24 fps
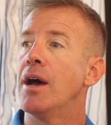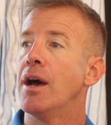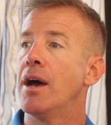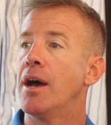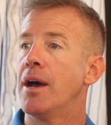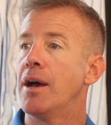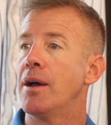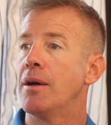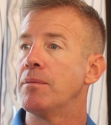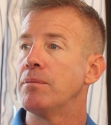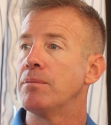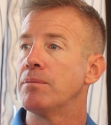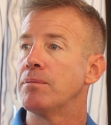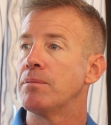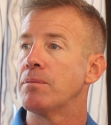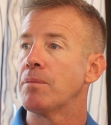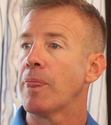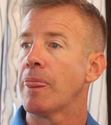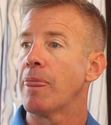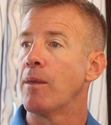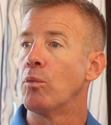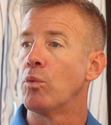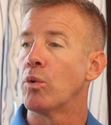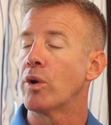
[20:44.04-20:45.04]

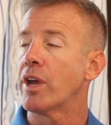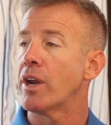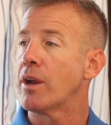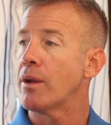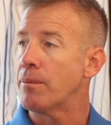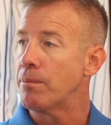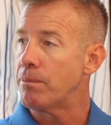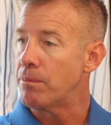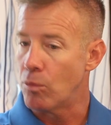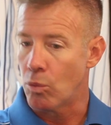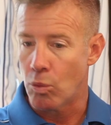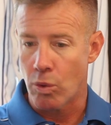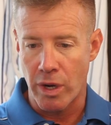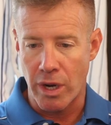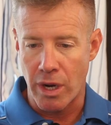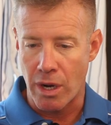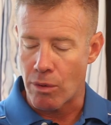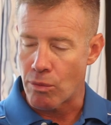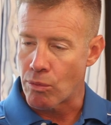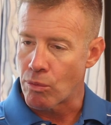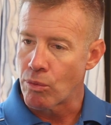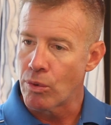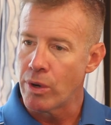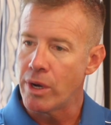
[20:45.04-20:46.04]
We're
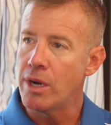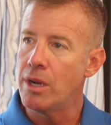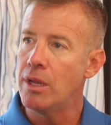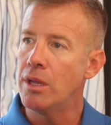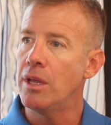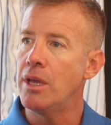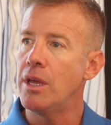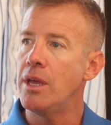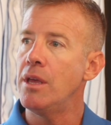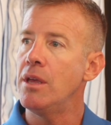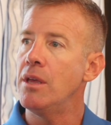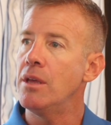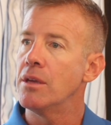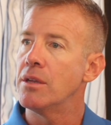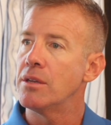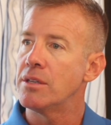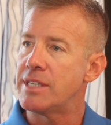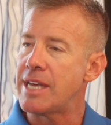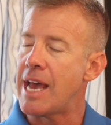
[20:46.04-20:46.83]
gonna really